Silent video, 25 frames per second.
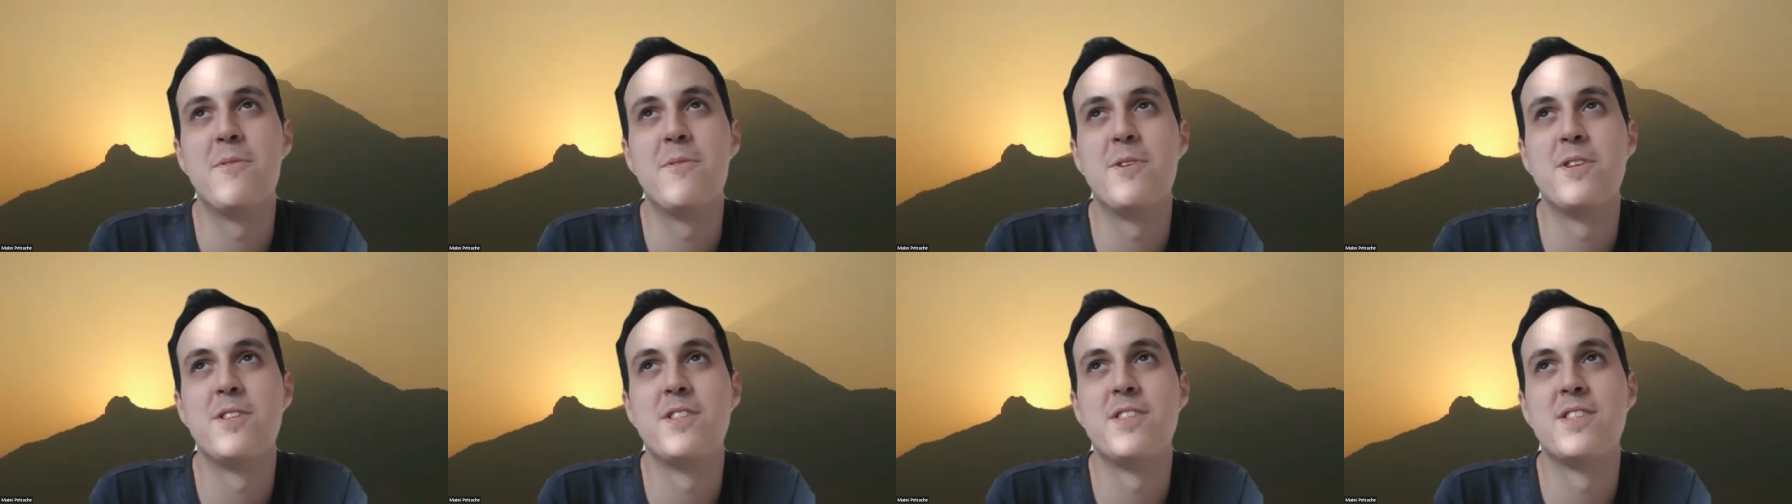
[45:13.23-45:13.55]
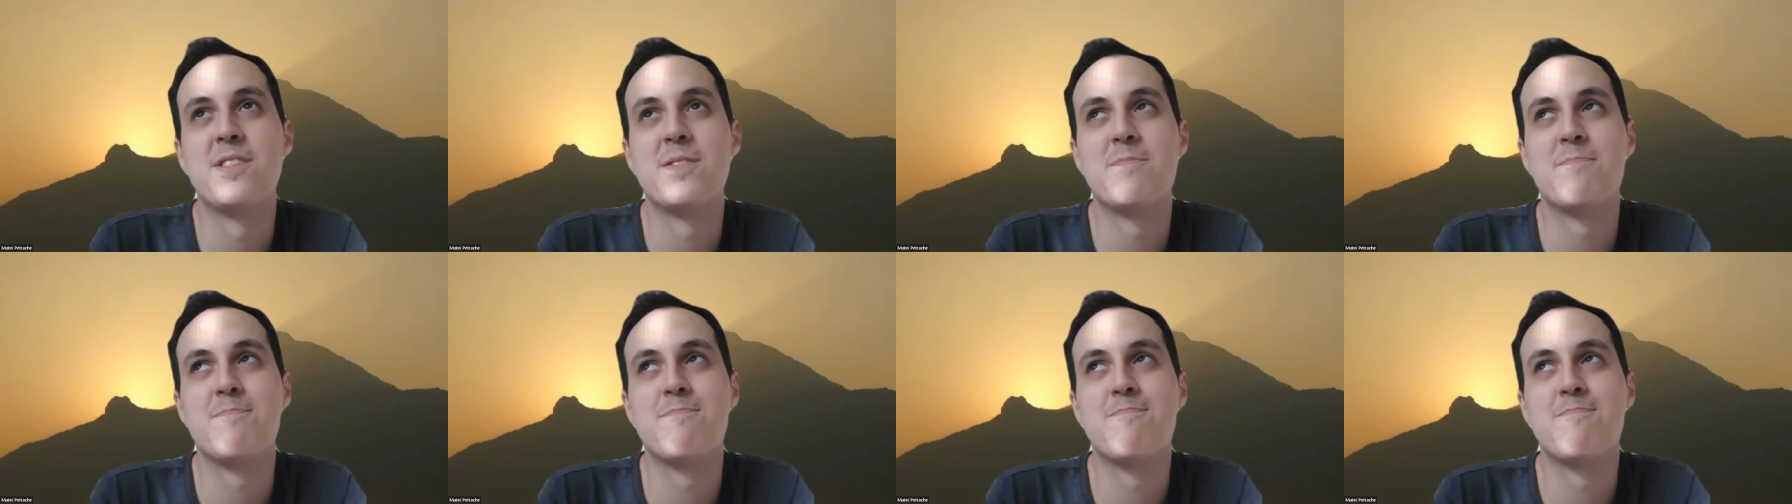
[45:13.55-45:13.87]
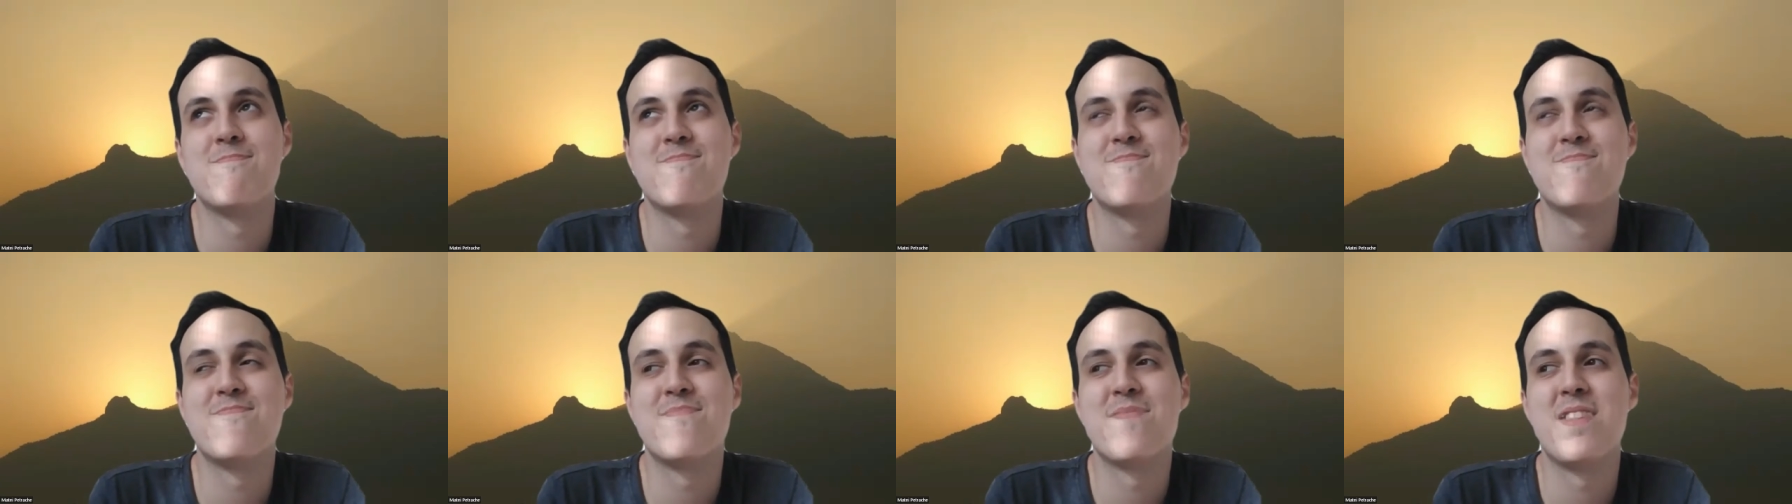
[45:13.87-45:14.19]
was,
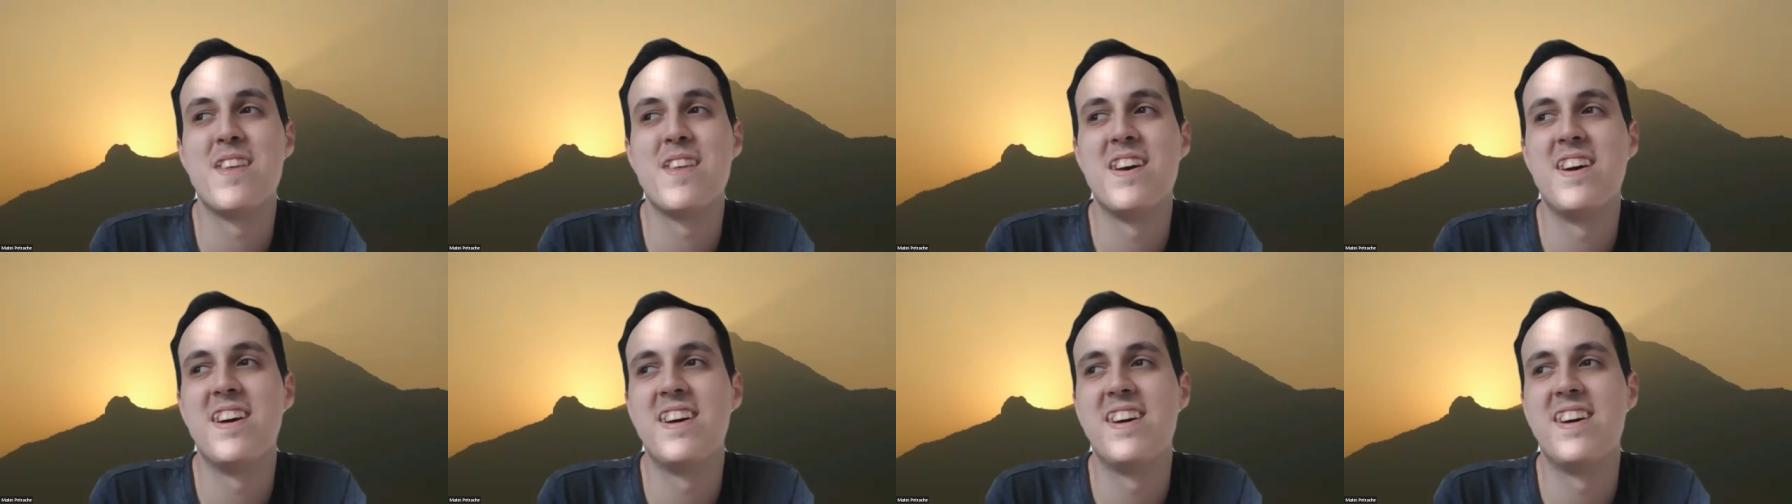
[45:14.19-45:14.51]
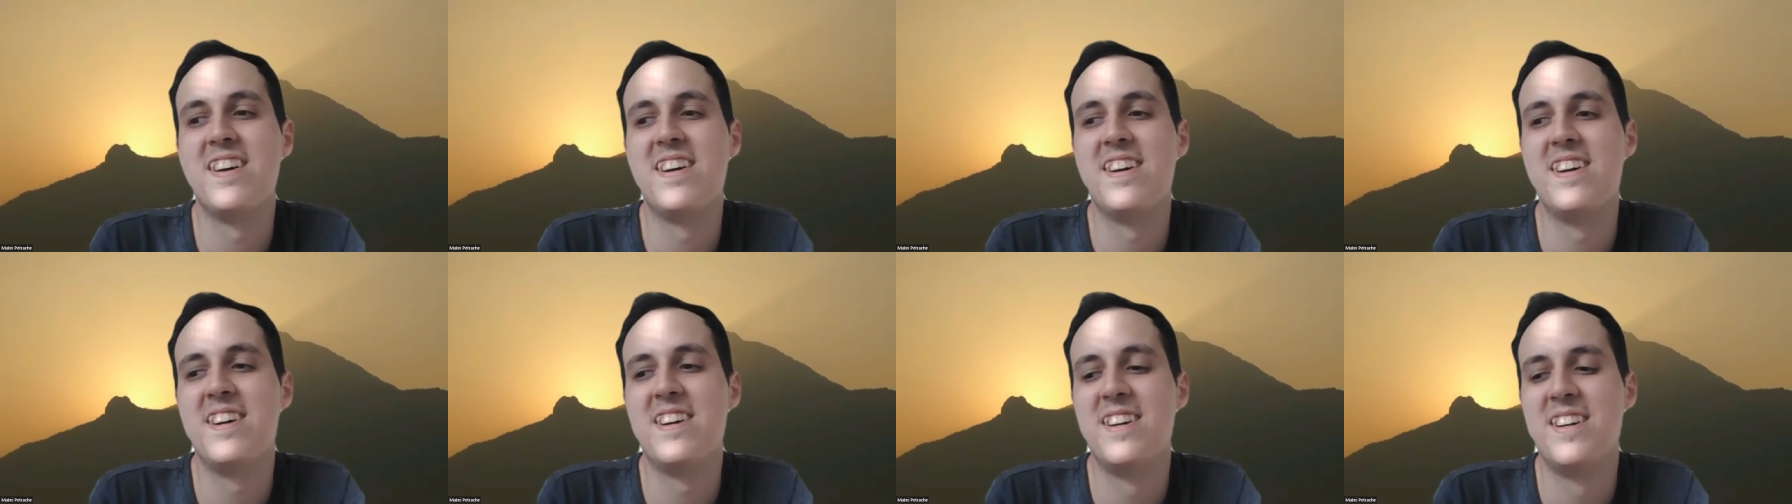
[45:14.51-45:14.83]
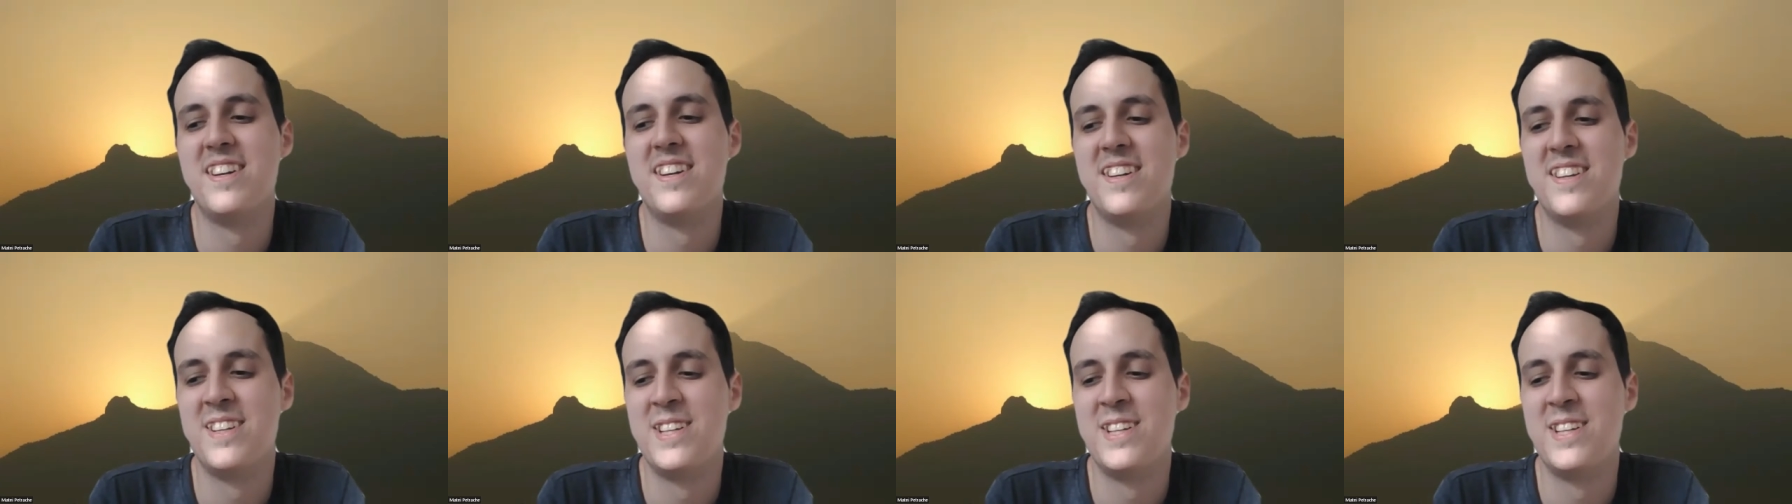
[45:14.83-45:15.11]
I